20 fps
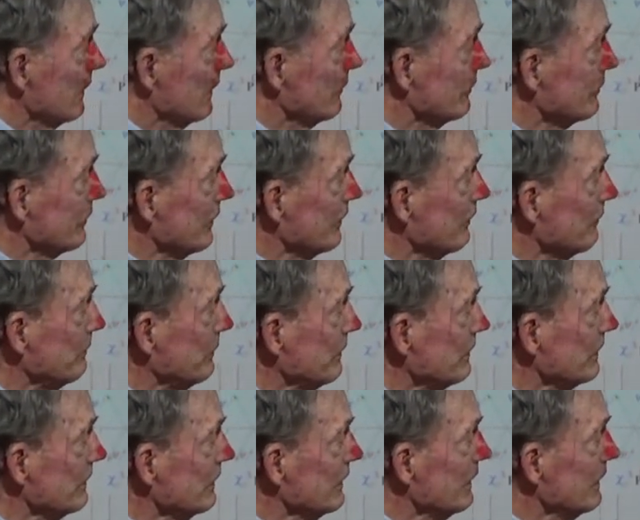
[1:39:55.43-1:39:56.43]
instead of
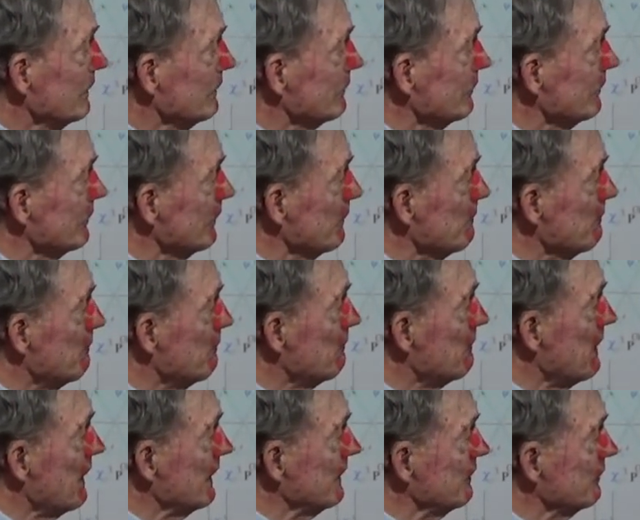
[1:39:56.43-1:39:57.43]
being e to the
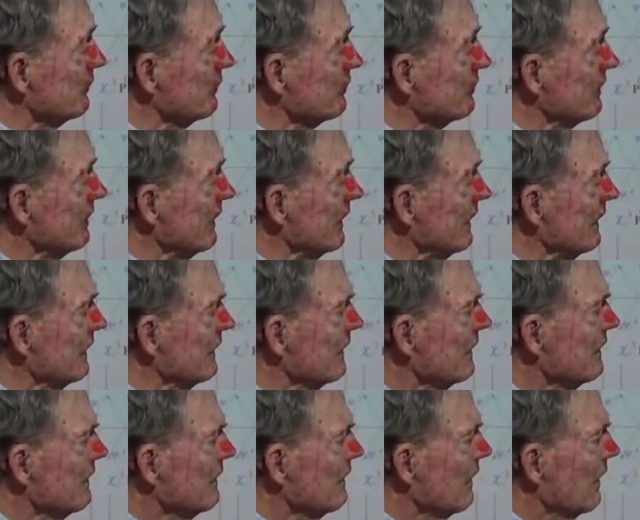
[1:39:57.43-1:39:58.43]
minus k,
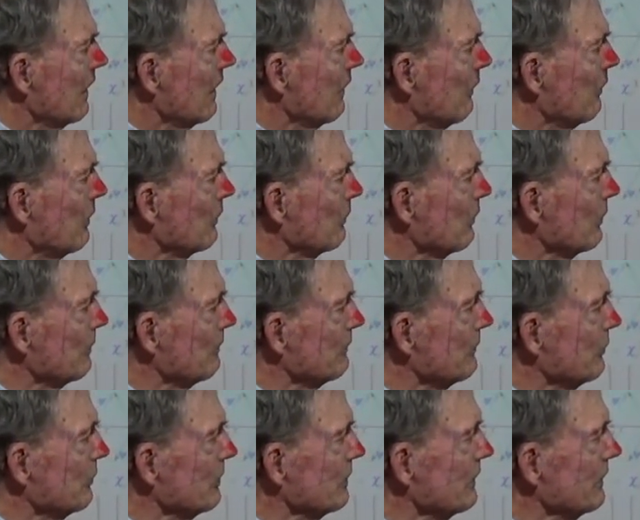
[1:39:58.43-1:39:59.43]
uh, what we're
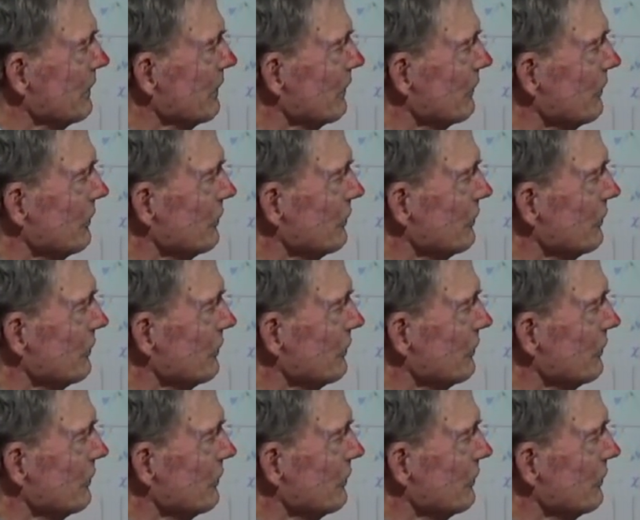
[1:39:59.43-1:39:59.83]
doing here,